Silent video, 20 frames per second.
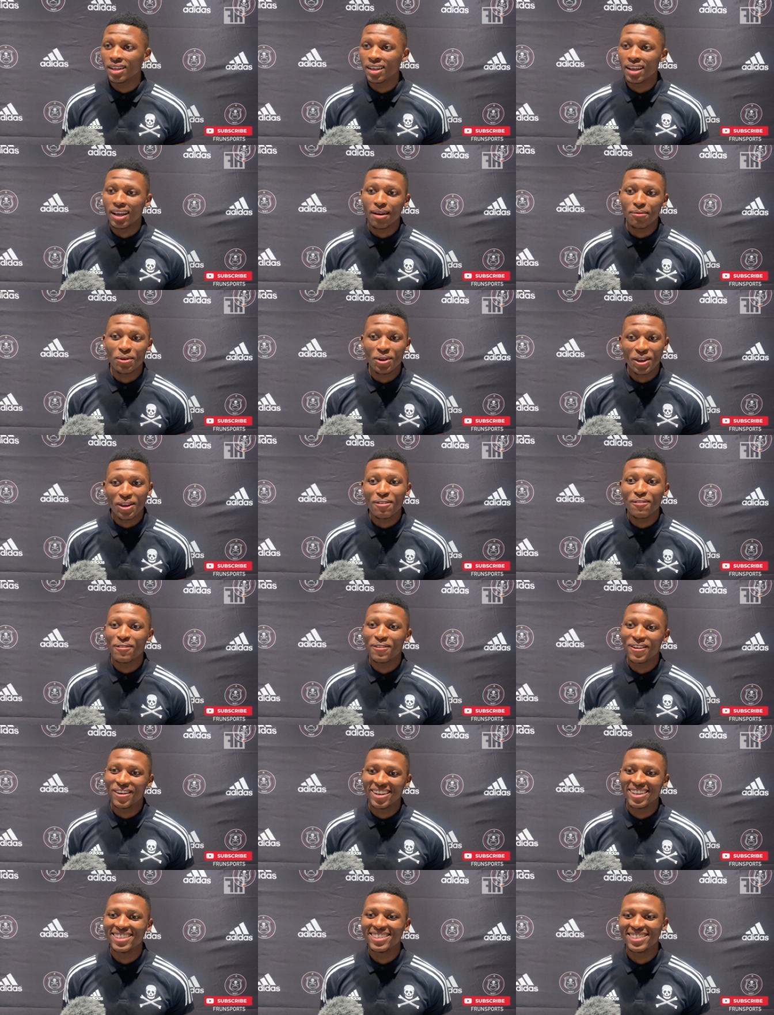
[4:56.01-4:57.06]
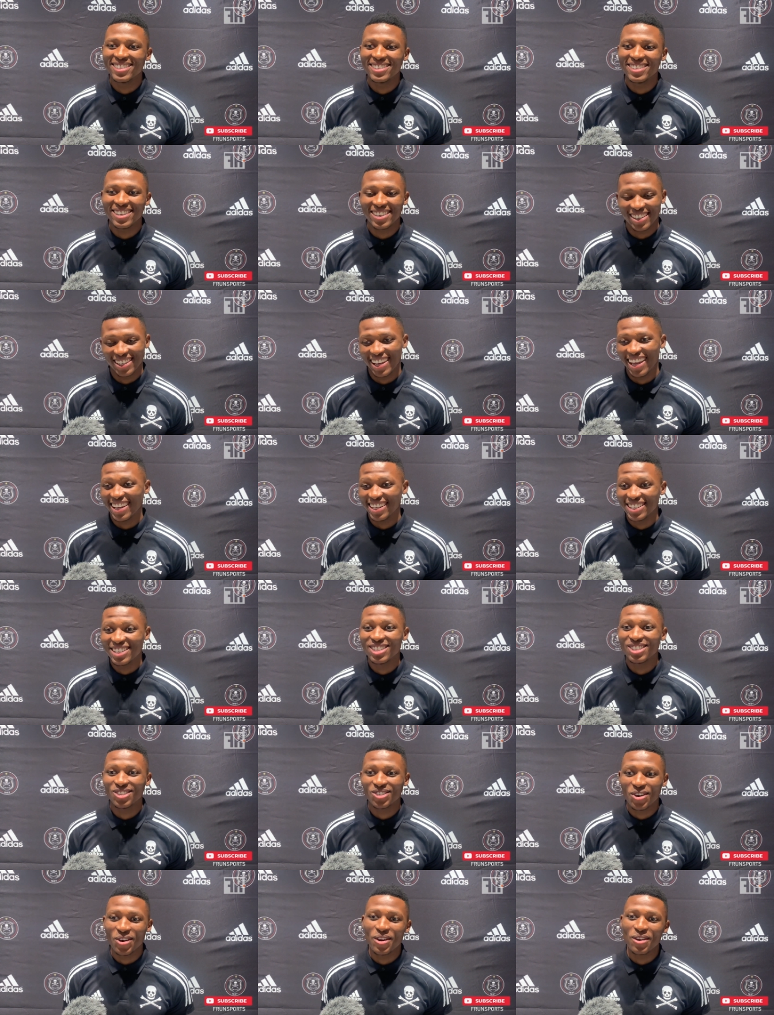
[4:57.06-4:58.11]
I'm looking forward to actually
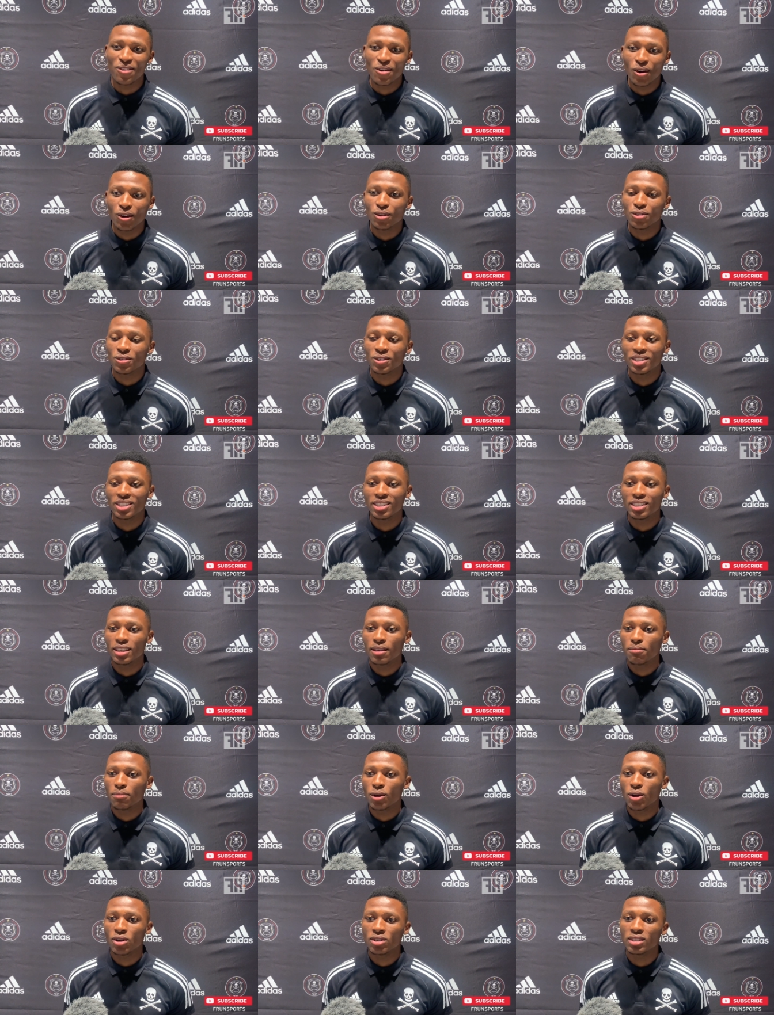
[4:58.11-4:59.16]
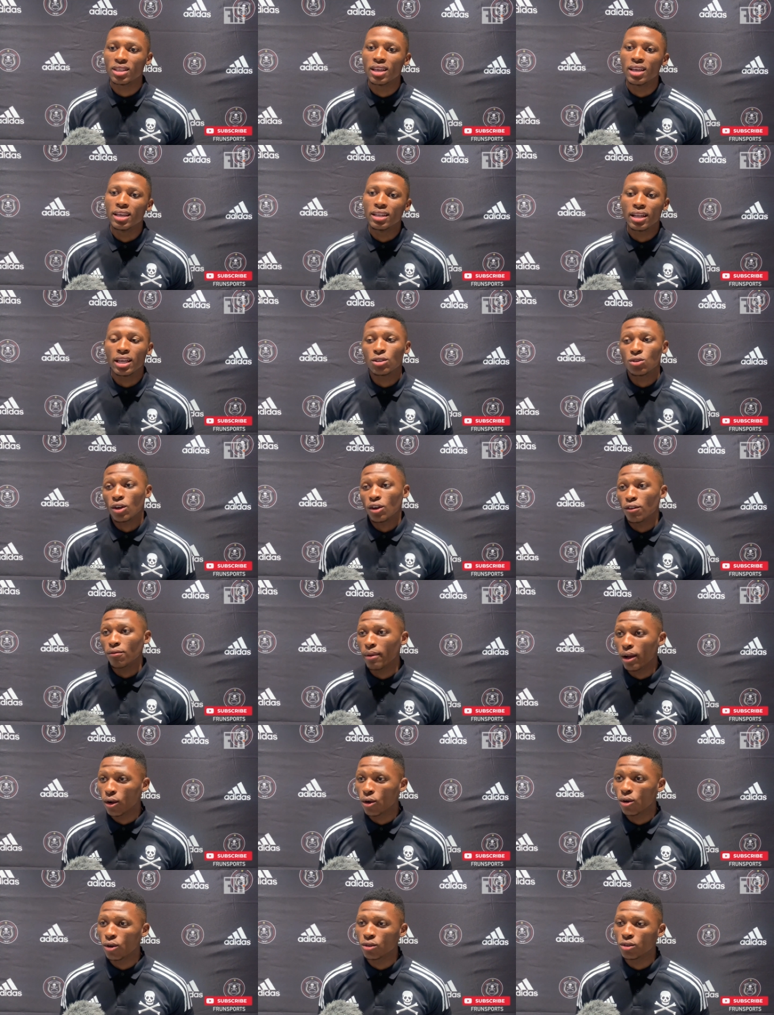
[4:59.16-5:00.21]
scoring goals for this team because that's one of my
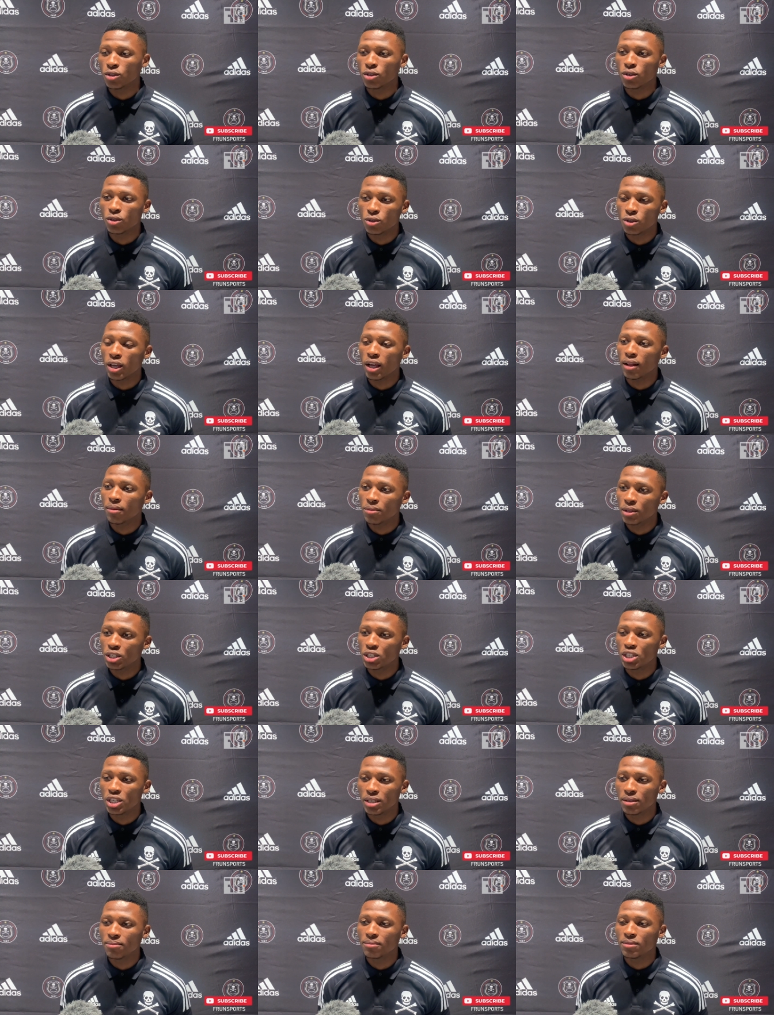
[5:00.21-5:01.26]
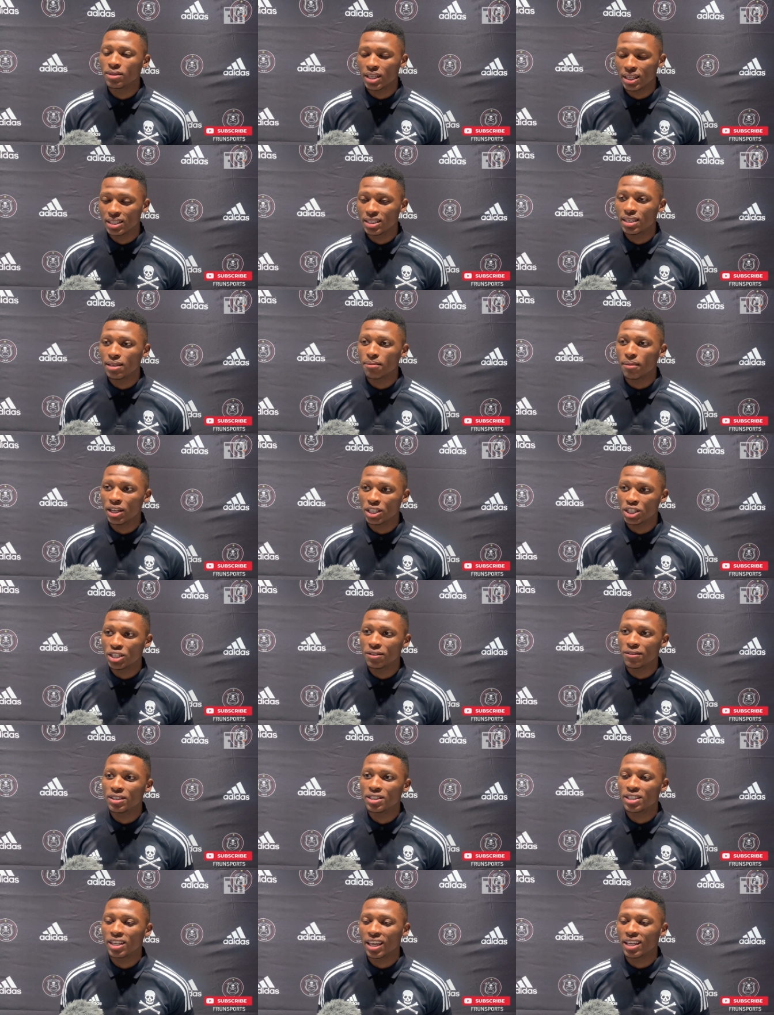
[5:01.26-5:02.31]
goals. To help the team achieve
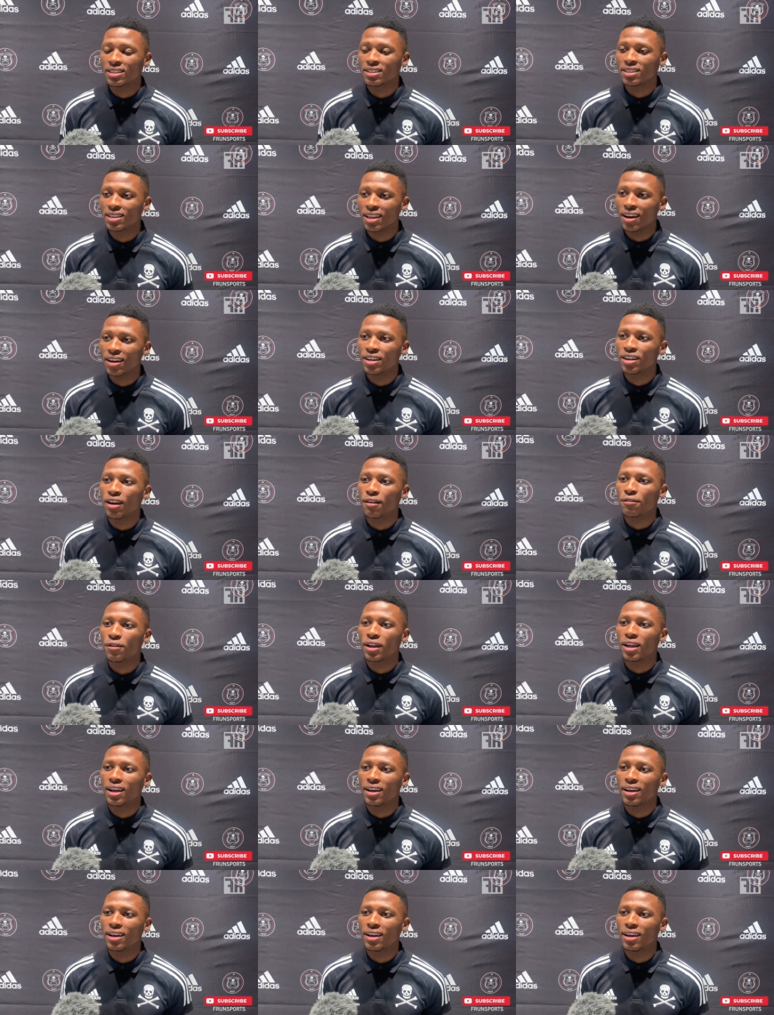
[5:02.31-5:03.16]
its second star in Africa.